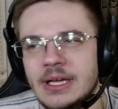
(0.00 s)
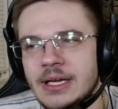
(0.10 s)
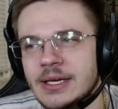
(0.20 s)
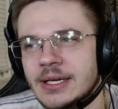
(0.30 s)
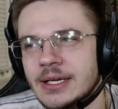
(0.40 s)

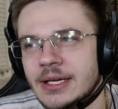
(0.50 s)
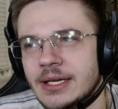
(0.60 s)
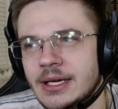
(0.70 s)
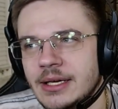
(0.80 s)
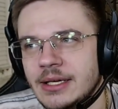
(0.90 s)
uh,
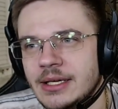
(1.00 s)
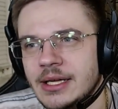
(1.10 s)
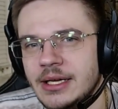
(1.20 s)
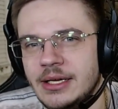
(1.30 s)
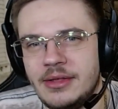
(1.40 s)

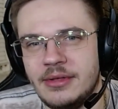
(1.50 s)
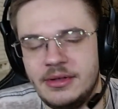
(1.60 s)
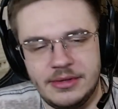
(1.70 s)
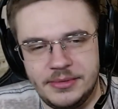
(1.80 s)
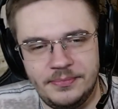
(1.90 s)

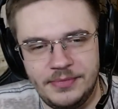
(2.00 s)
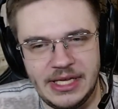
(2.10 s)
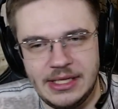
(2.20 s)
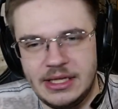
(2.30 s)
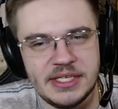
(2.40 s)

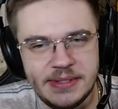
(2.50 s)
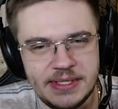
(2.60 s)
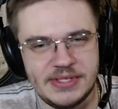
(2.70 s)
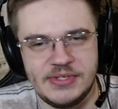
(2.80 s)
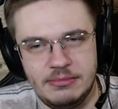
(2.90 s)
at least
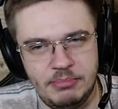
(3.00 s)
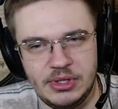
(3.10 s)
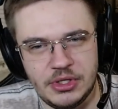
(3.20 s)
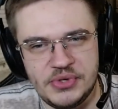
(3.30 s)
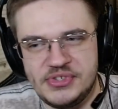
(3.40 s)
this
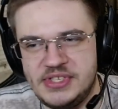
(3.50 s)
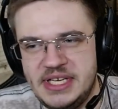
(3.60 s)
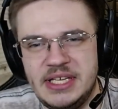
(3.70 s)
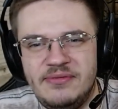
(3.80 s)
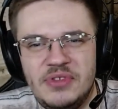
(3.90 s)
Beetlejuice
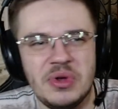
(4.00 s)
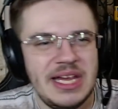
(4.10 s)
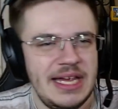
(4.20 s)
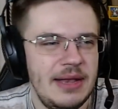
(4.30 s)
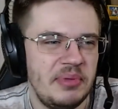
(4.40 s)
scene, if you
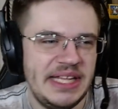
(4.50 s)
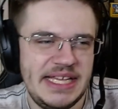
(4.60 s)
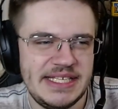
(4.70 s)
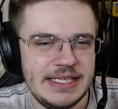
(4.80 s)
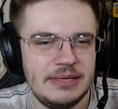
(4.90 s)
can
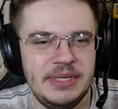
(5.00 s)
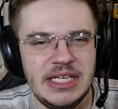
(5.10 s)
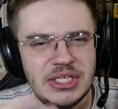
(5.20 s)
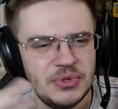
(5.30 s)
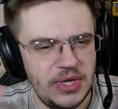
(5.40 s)
place them
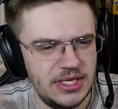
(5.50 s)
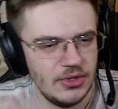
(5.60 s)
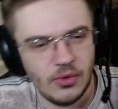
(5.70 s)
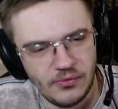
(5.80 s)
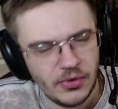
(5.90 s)
into a
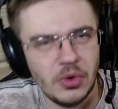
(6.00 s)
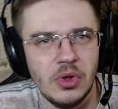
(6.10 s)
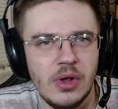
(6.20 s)
novel.